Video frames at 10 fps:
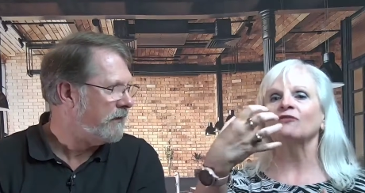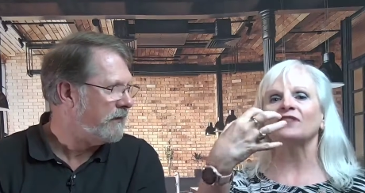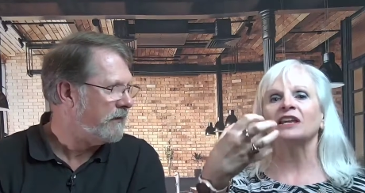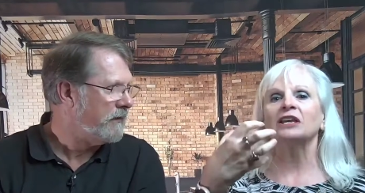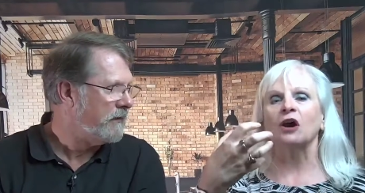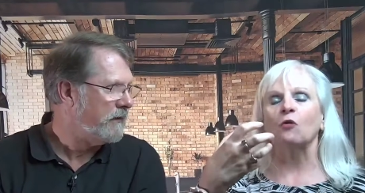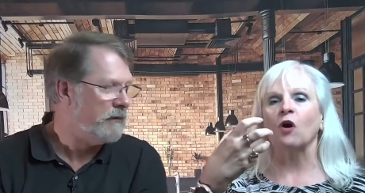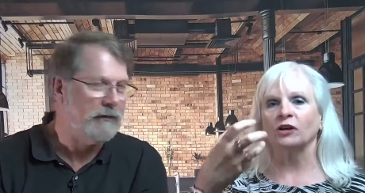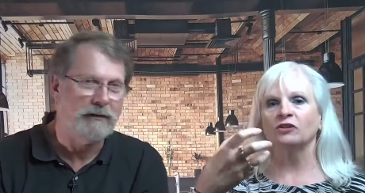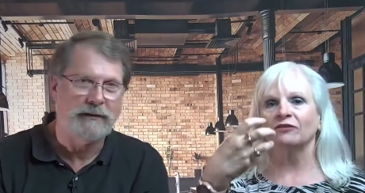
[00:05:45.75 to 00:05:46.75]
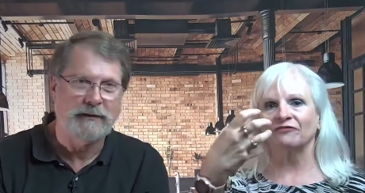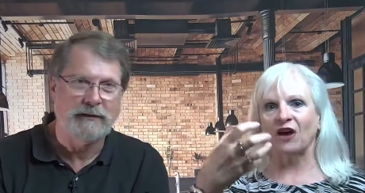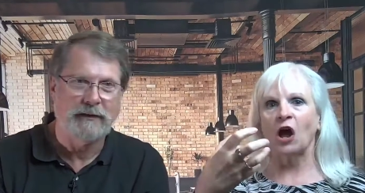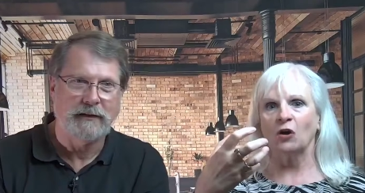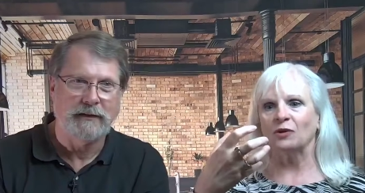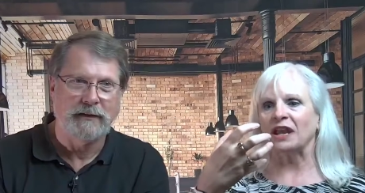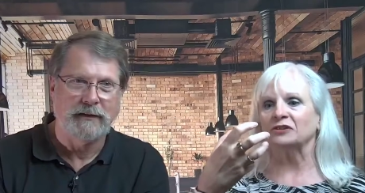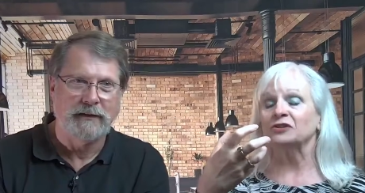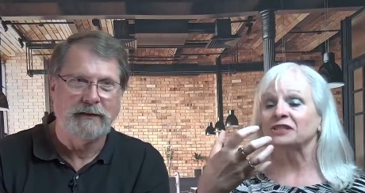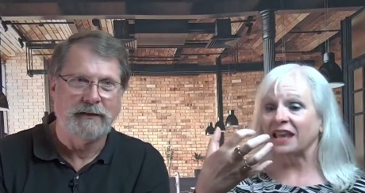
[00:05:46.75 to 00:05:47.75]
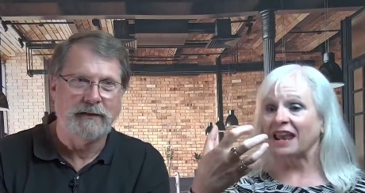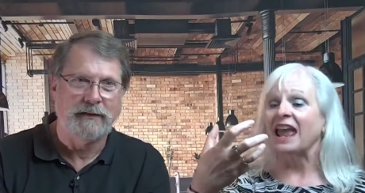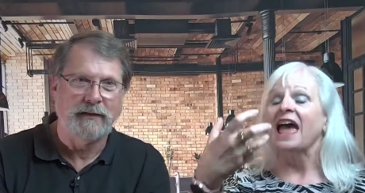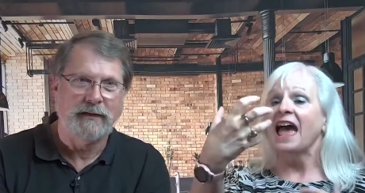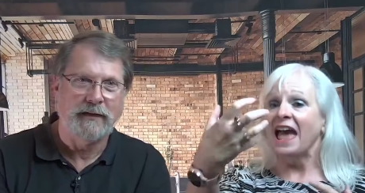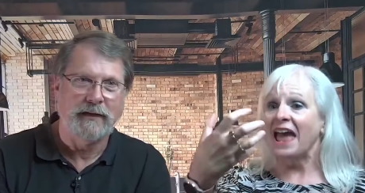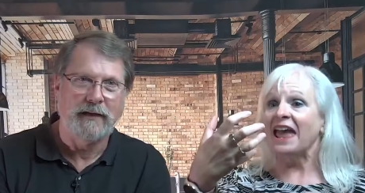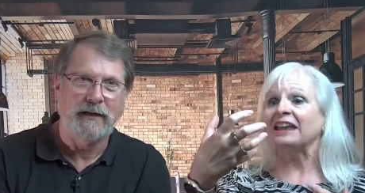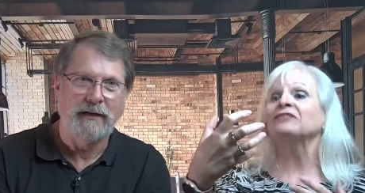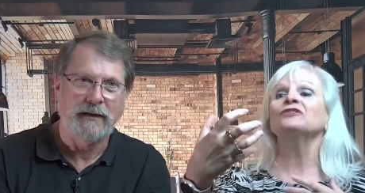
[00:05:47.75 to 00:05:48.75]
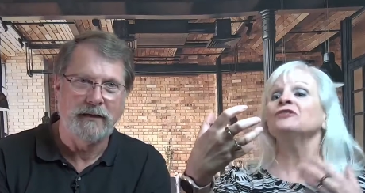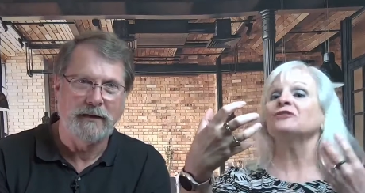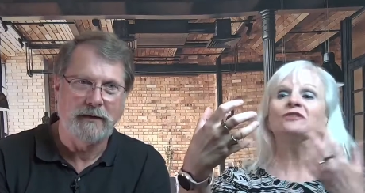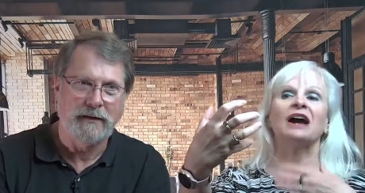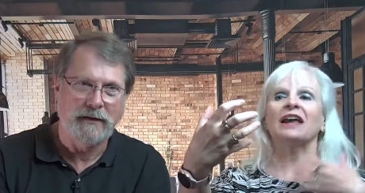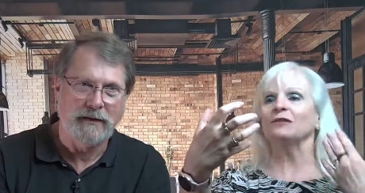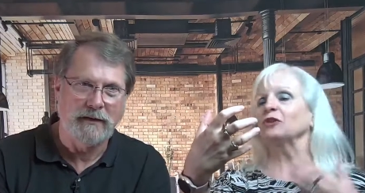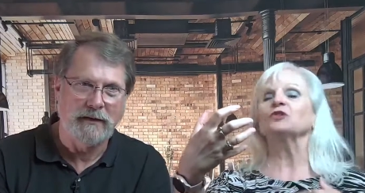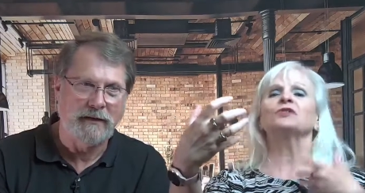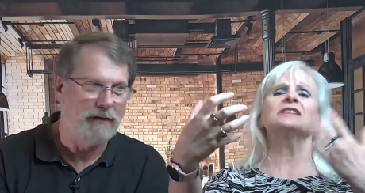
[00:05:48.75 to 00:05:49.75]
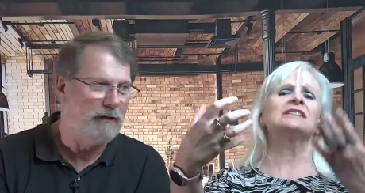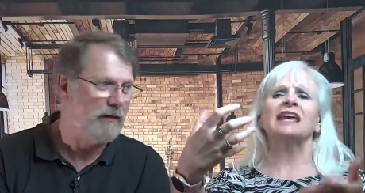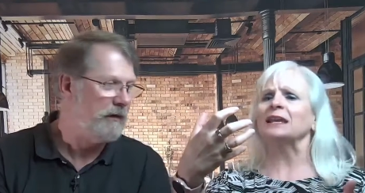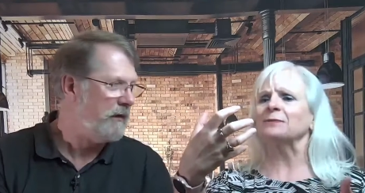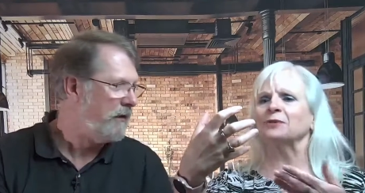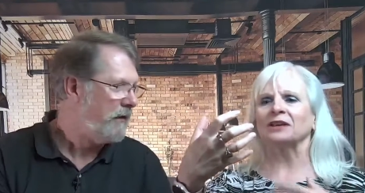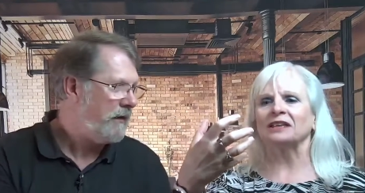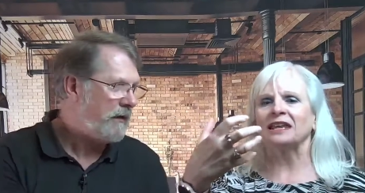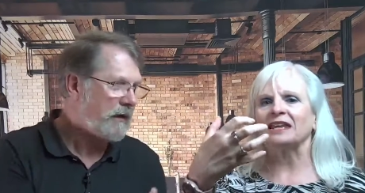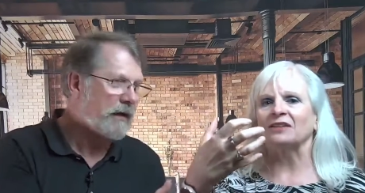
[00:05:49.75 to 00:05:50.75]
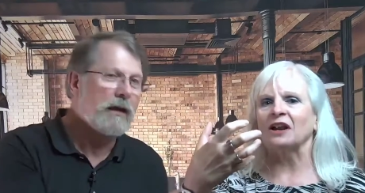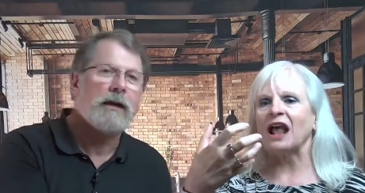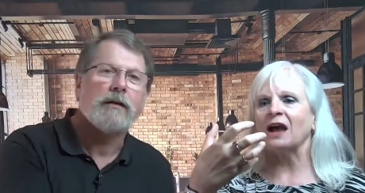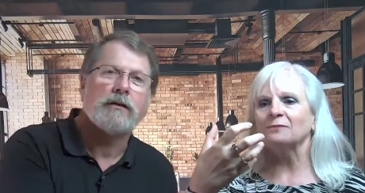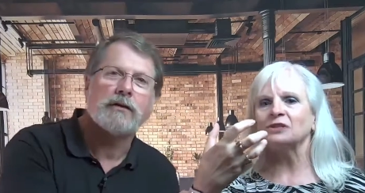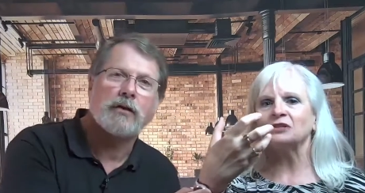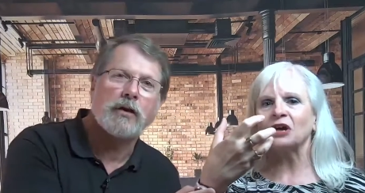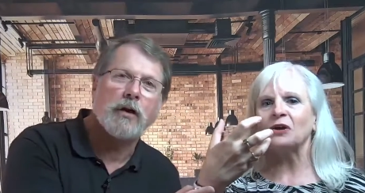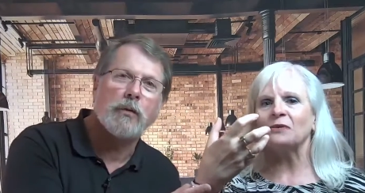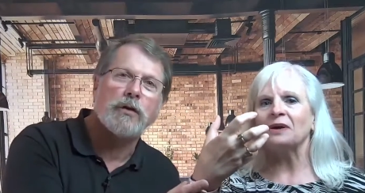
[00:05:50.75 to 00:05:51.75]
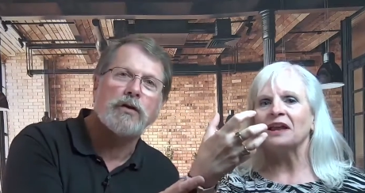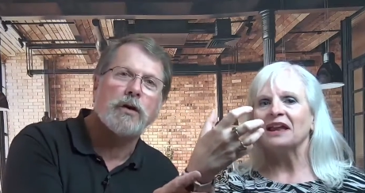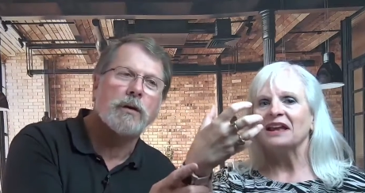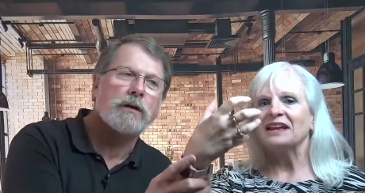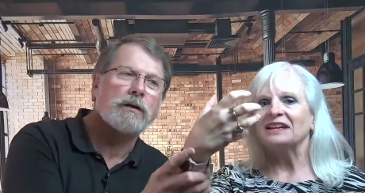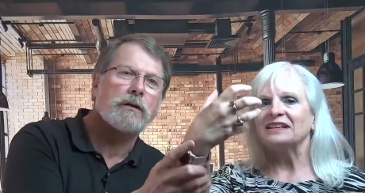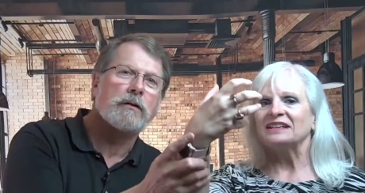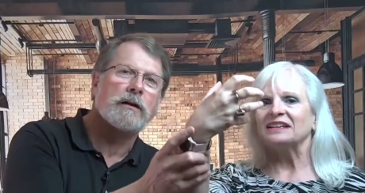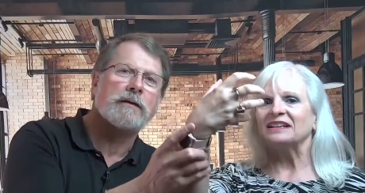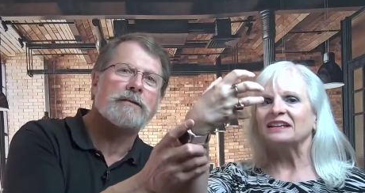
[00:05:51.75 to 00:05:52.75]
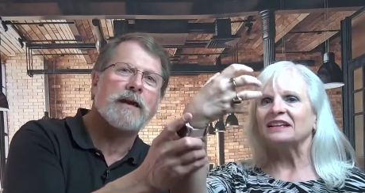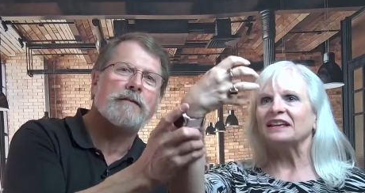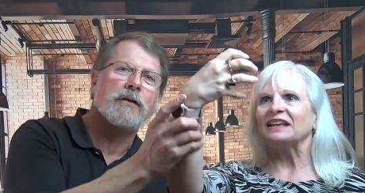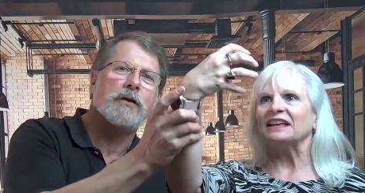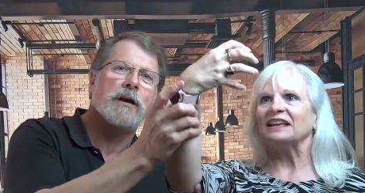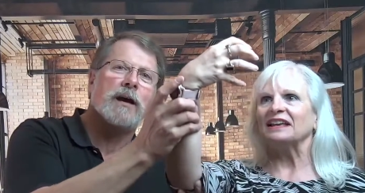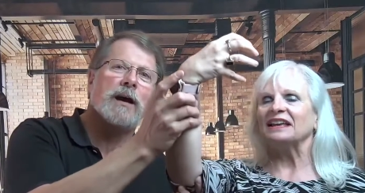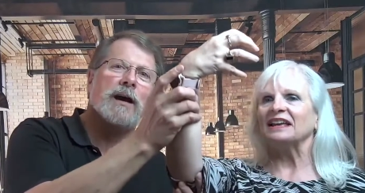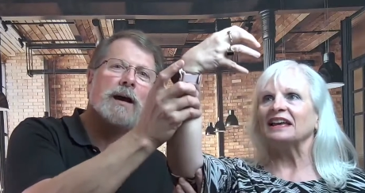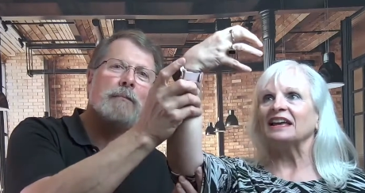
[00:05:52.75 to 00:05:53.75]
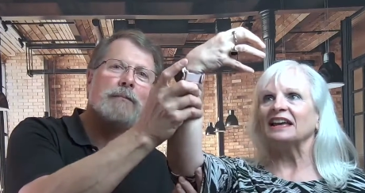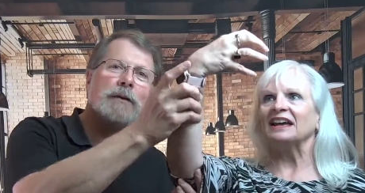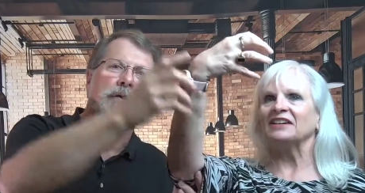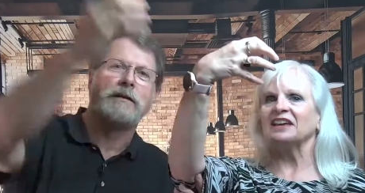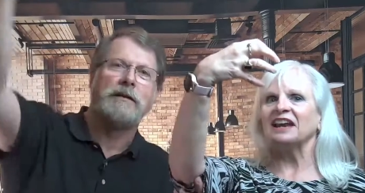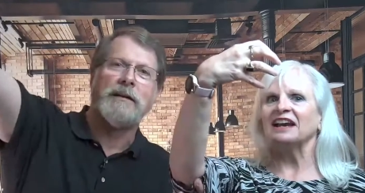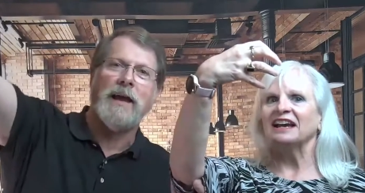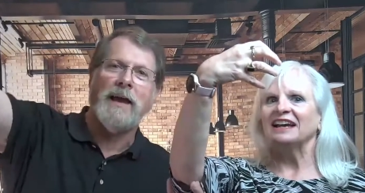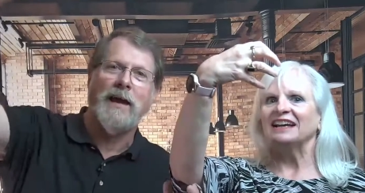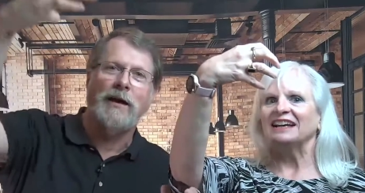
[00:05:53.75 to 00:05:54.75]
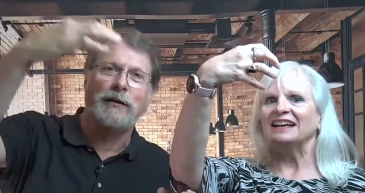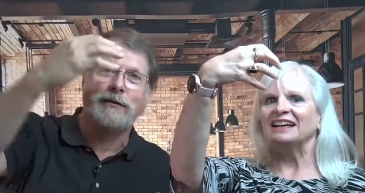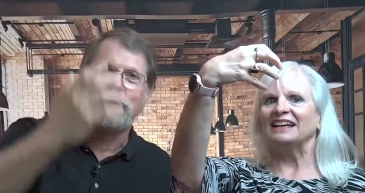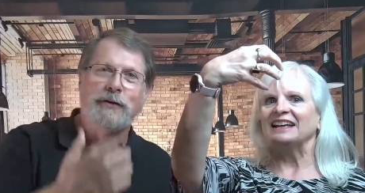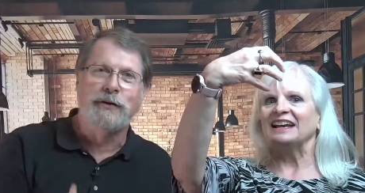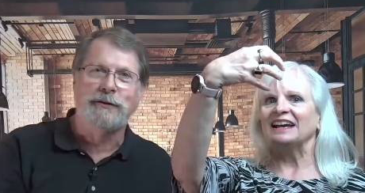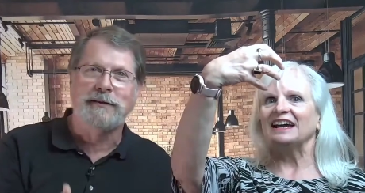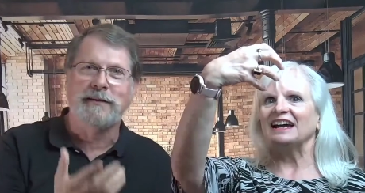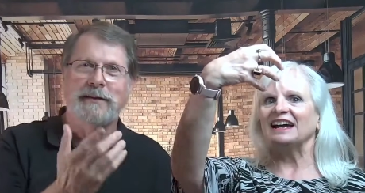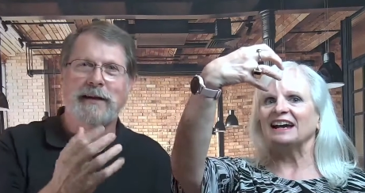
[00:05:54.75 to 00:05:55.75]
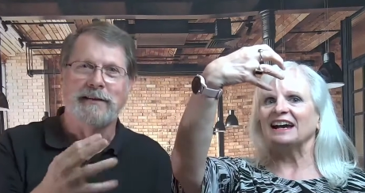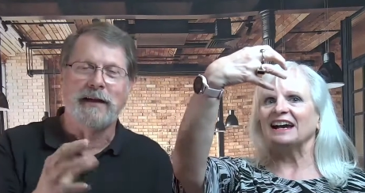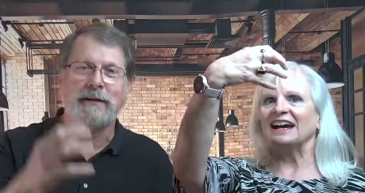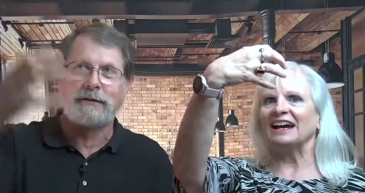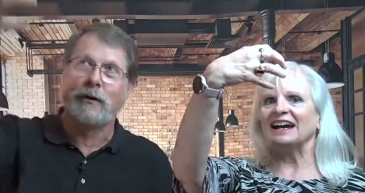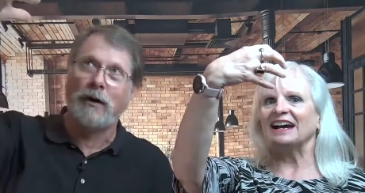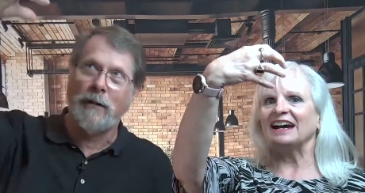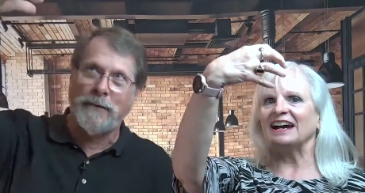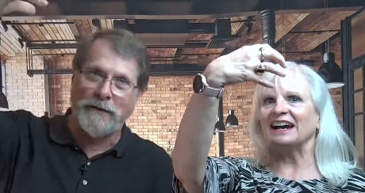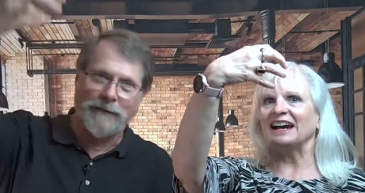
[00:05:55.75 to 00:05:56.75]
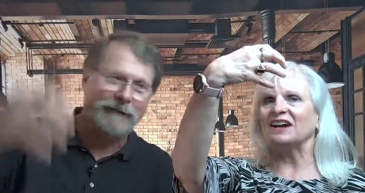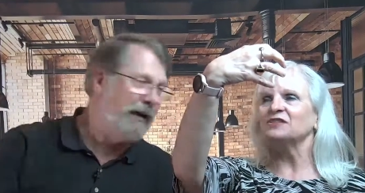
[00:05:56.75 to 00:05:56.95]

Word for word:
Speaker 1: video on your phone, and you say, hey, you know, I don't know, Kris Tenney Britton here, and I'm just so, so you know, when
Speaker 2: you do it, you lift that phone up, oh, yeah. down, so your nose isn't like that. It's all up here. Right?